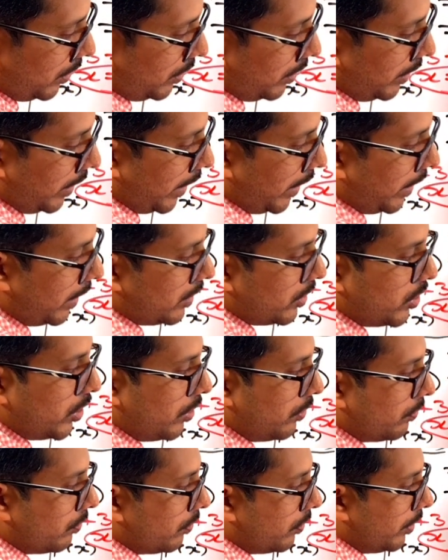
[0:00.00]

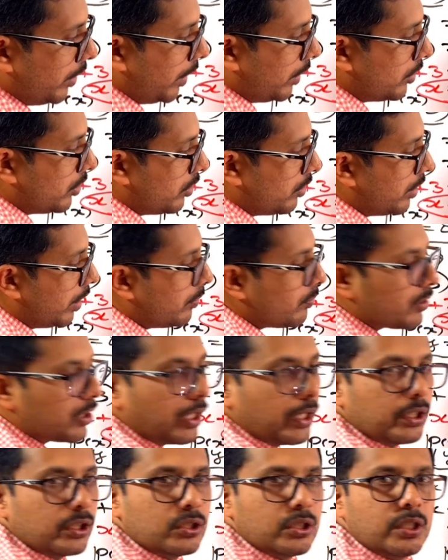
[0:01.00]
negative. Negative times
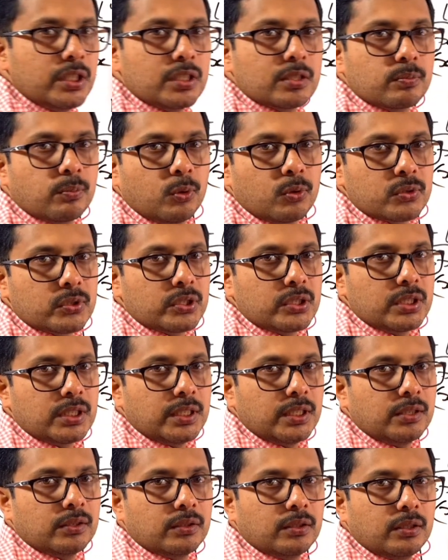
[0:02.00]
negative is
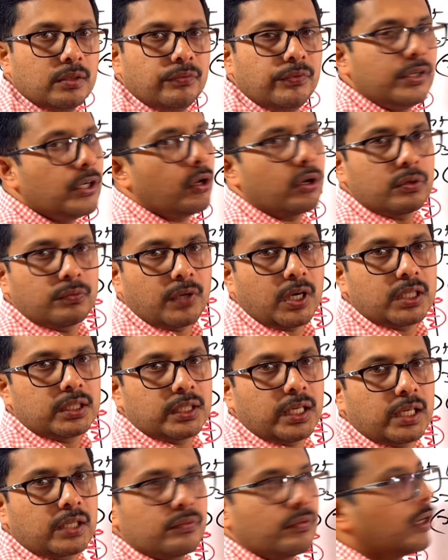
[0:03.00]
positive. We don't want
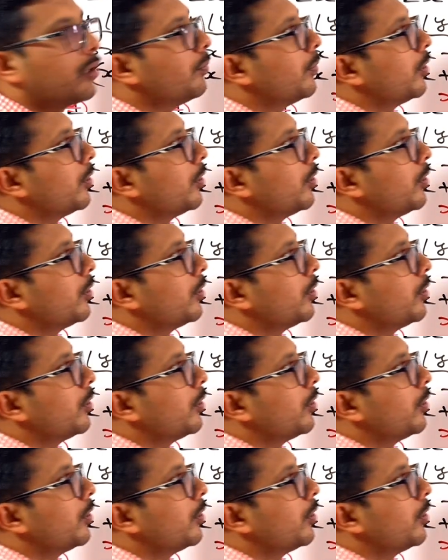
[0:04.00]
that one